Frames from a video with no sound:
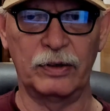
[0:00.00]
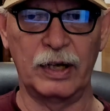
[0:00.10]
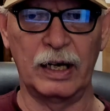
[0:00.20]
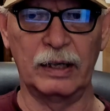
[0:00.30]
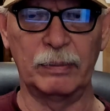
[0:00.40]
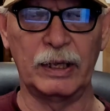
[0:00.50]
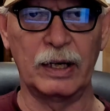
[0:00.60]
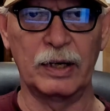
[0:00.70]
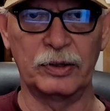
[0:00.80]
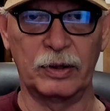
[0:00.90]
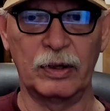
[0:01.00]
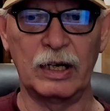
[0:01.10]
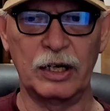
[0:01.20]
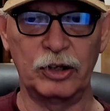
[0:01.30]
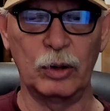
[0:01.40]
thing because
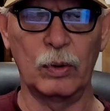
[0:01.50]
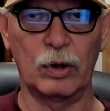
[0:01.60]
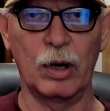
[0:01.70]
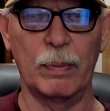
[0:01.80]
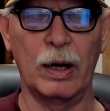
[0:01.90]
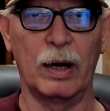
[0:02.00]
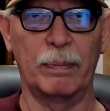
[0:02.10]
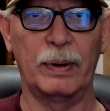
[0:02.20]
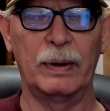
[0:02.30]
the issue will come up.